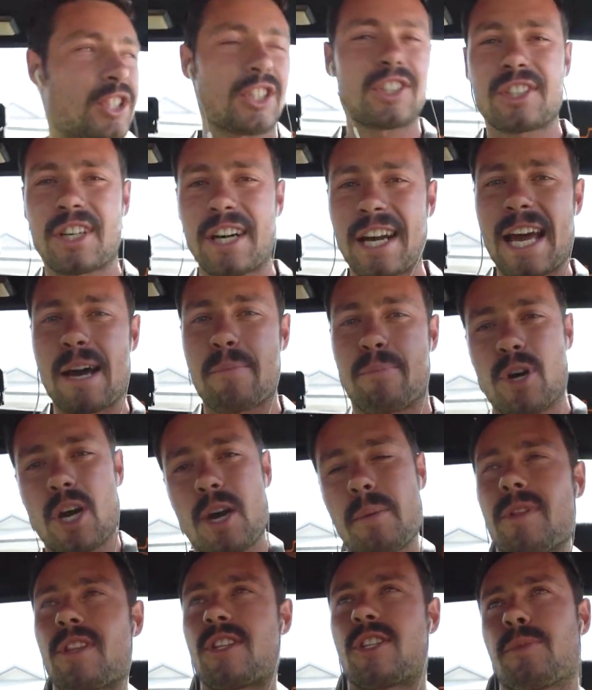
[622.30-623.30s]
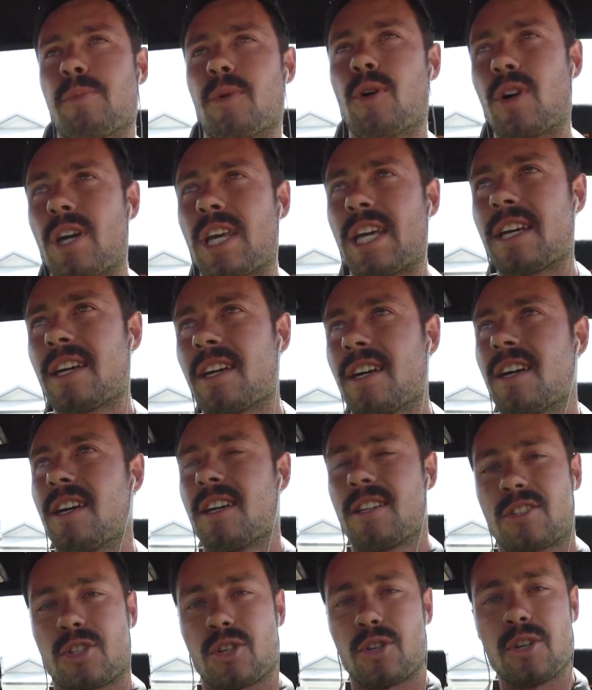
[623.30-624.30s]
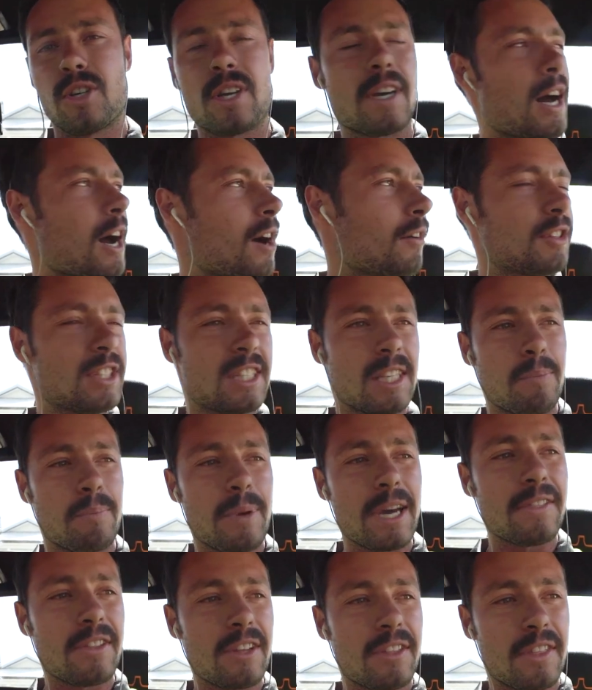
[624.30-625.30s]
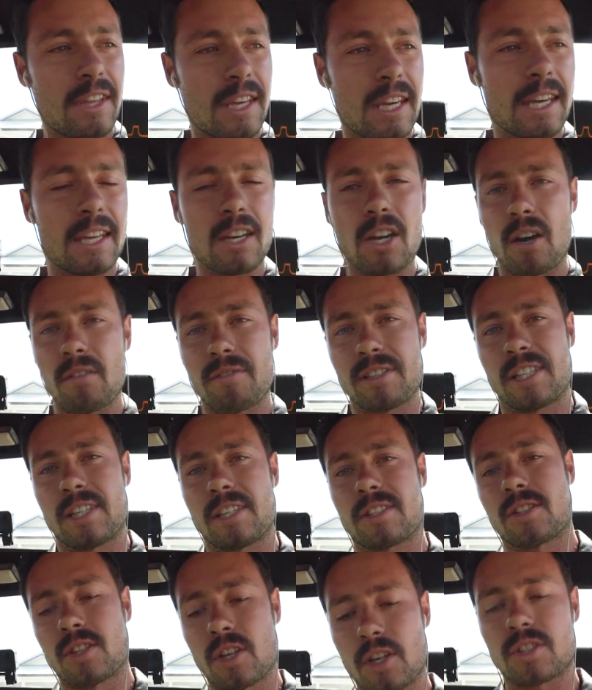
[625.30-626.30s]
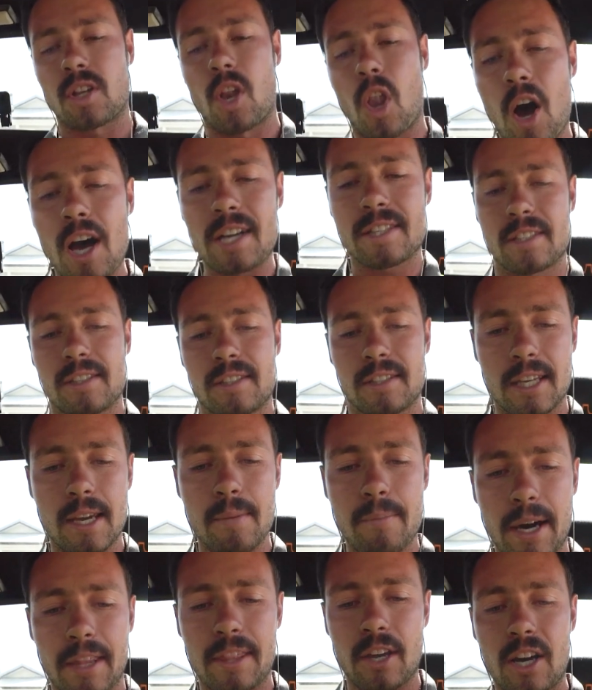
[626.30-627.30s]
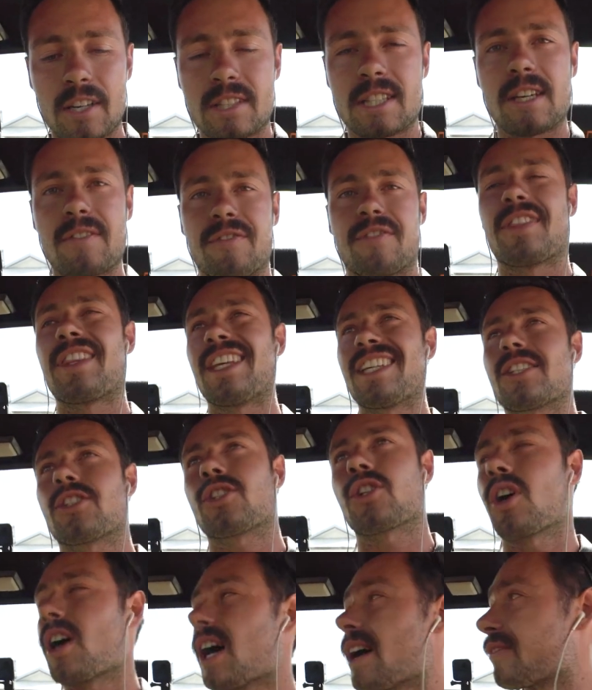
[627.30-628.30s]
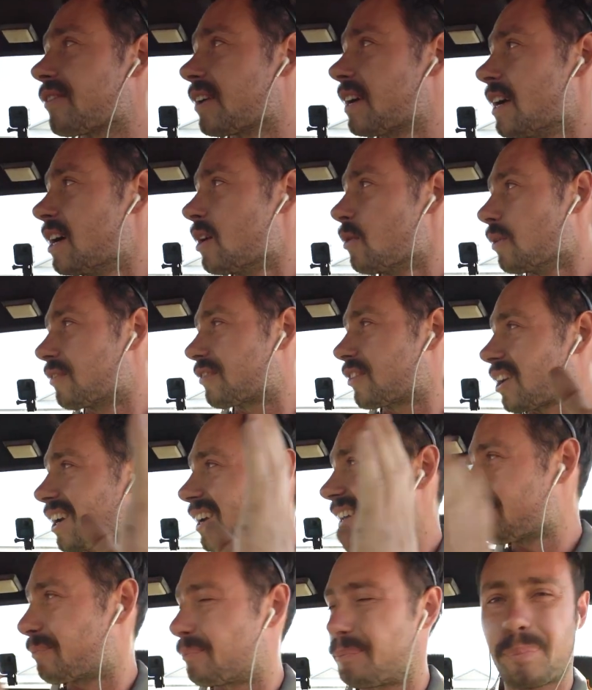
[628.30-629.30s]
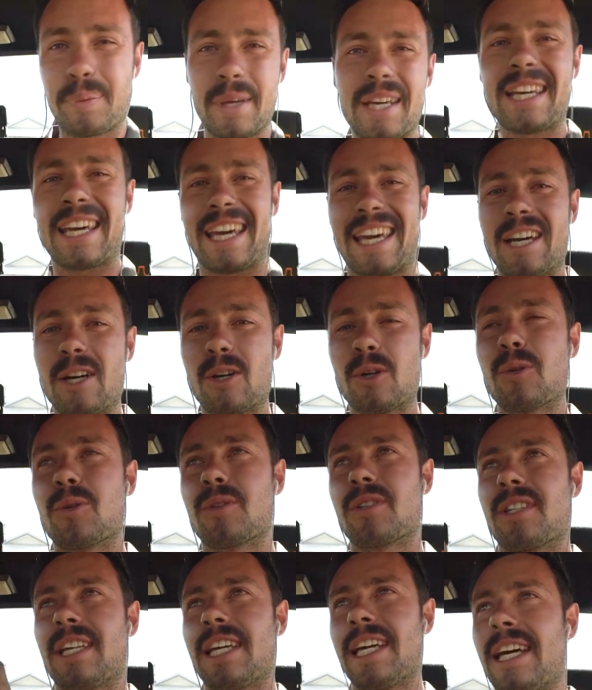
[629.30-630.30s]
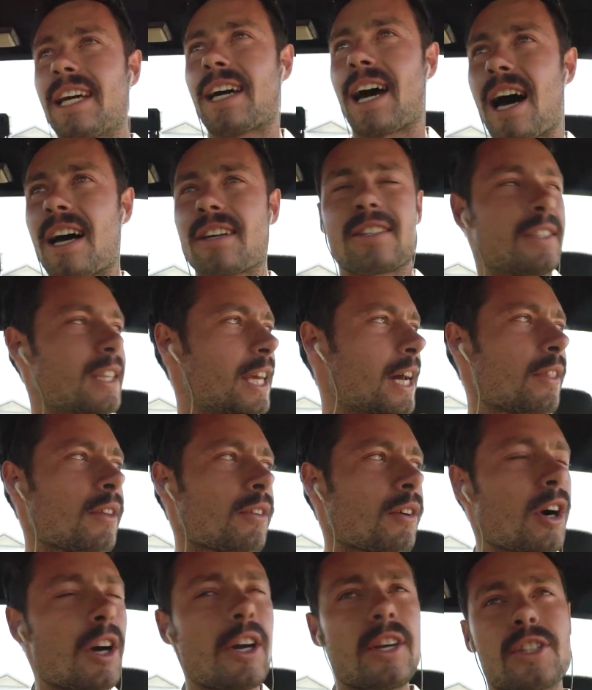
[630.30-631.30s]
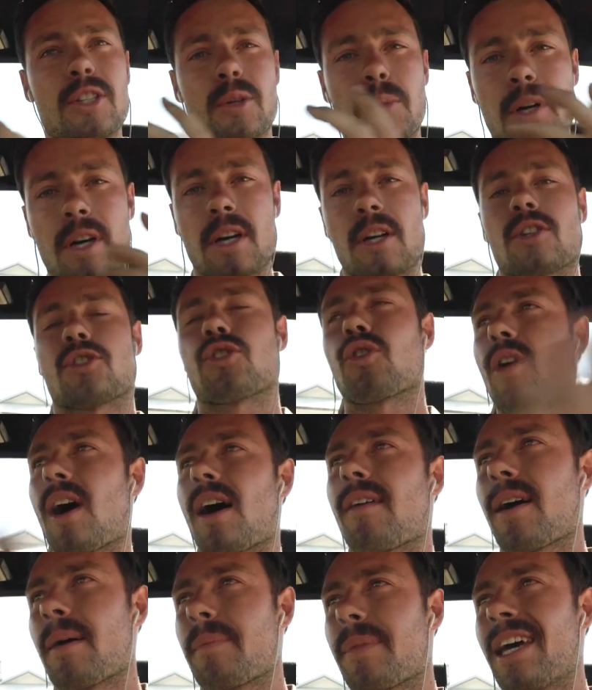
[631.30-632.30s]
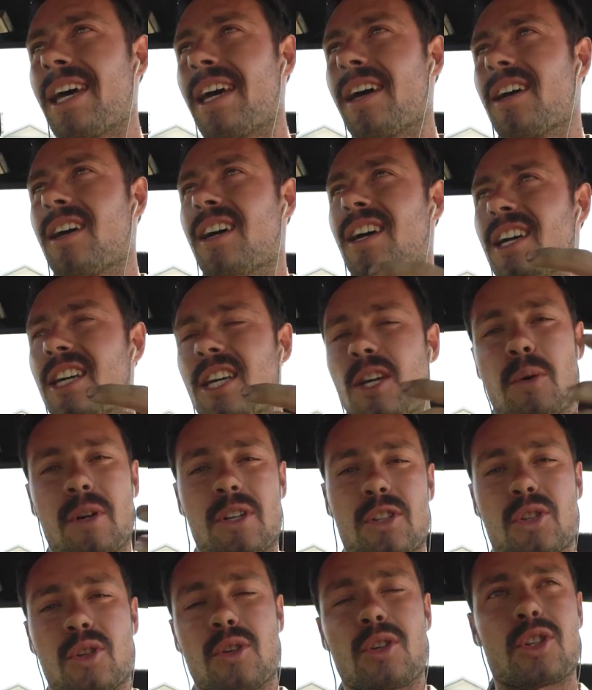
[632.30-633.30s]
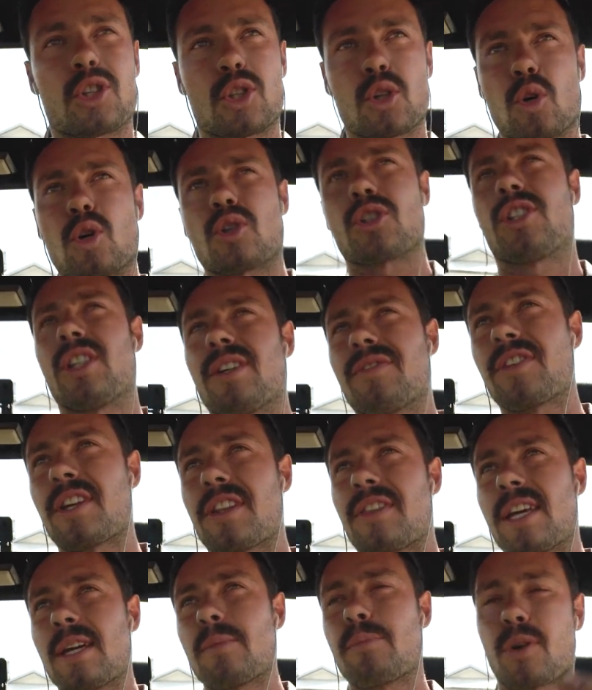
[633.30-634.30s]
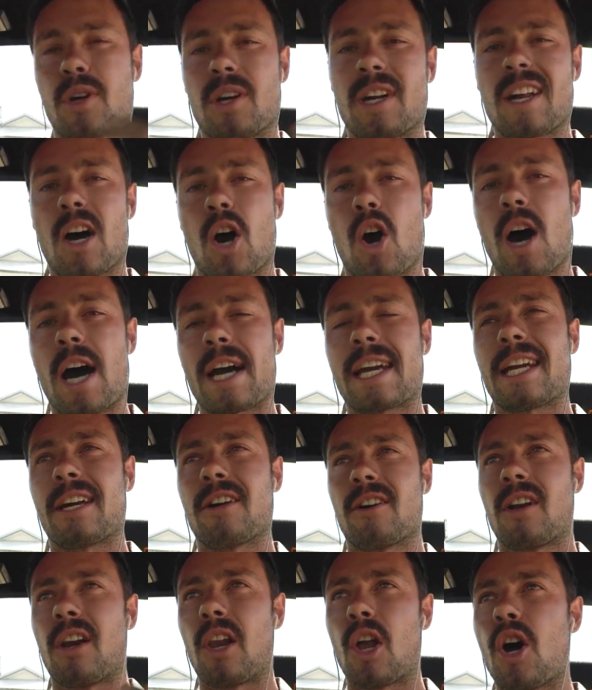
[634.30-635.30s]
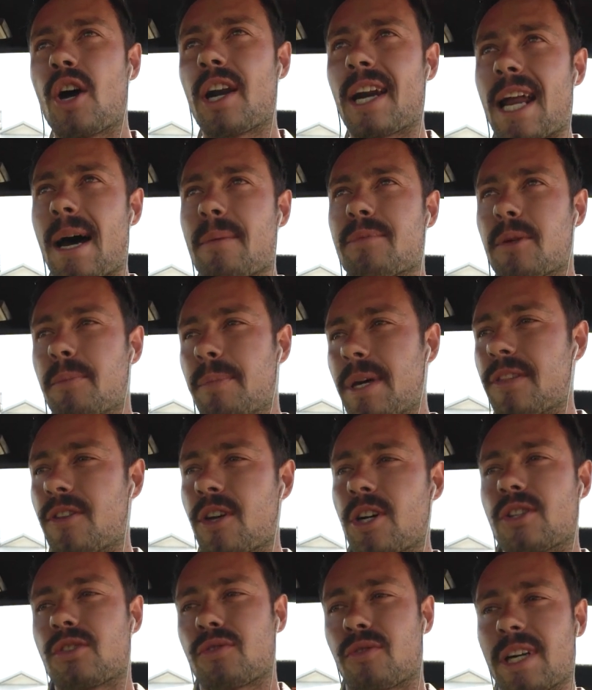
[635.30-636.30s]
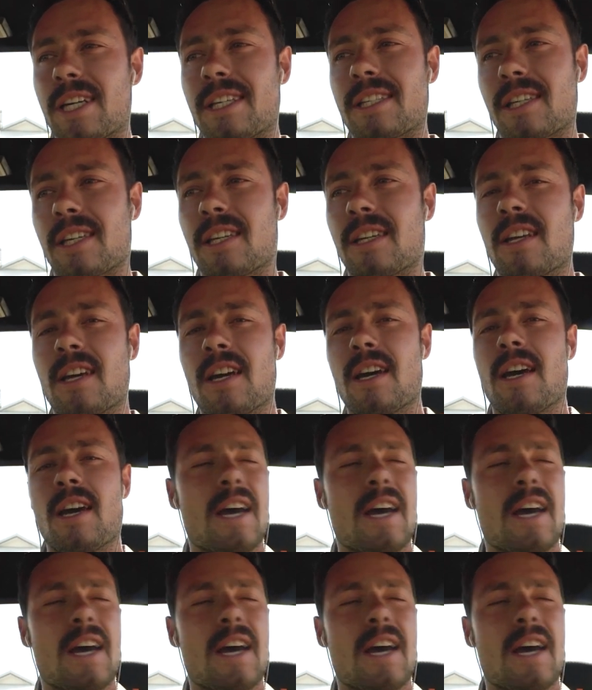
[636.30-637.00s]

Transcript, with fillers: just got our permit this morning to obviously bed the thing in. Obviously it's not licensed yet, but the idea for this drive, we've got a big hill near us down the road, so we're going to drive up there. You want to sort of short shift the thing, put it in a high gear and load it up to bed those rings in.